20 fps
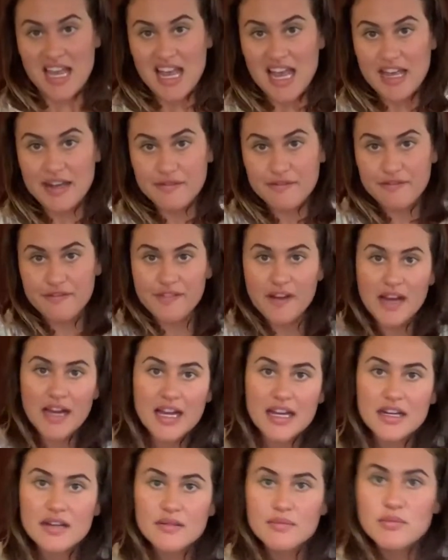And
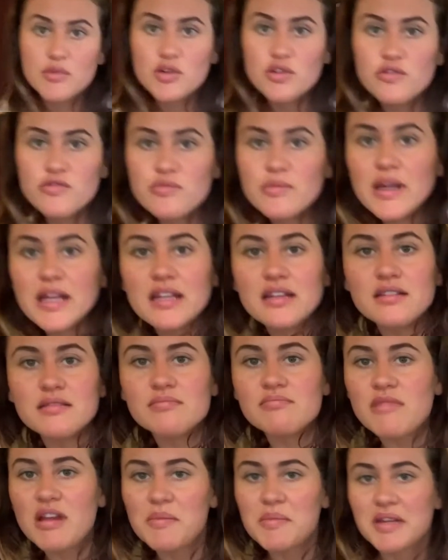find a movement,
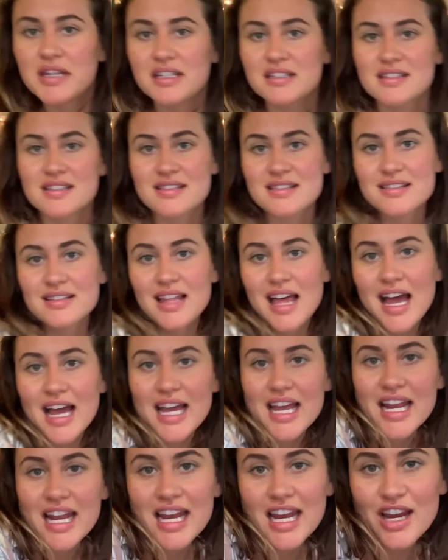maybe it's
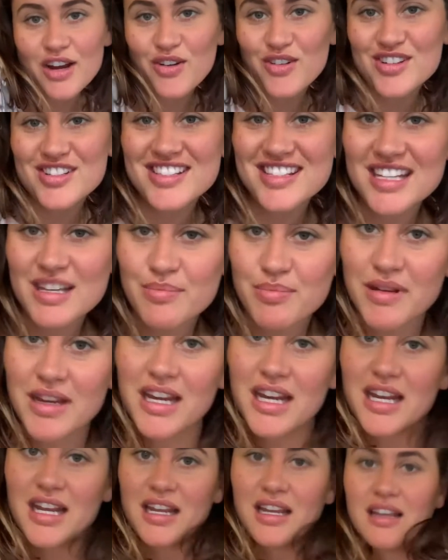sliding or
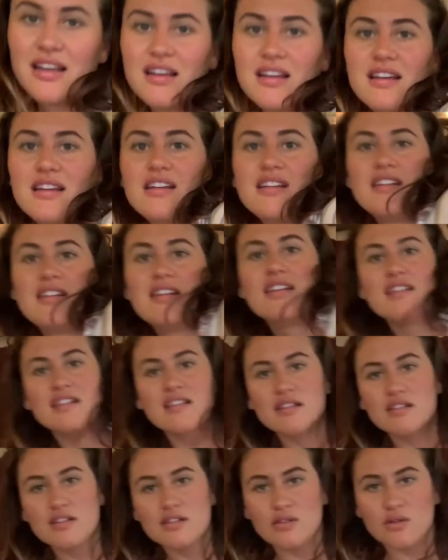skipping
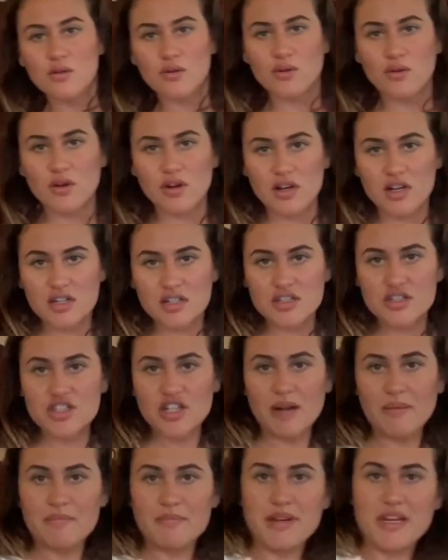or
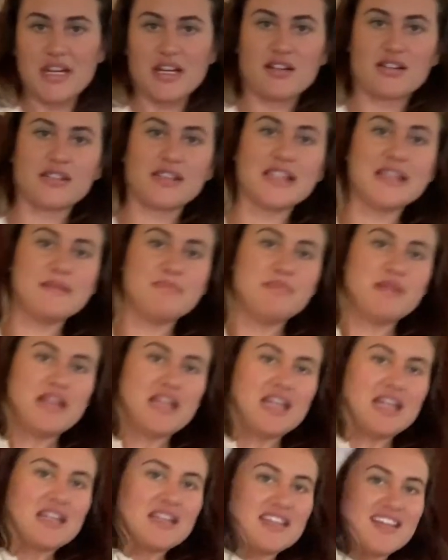jumping or
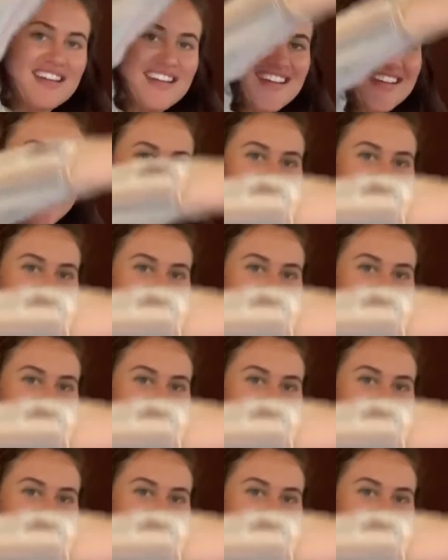leaping.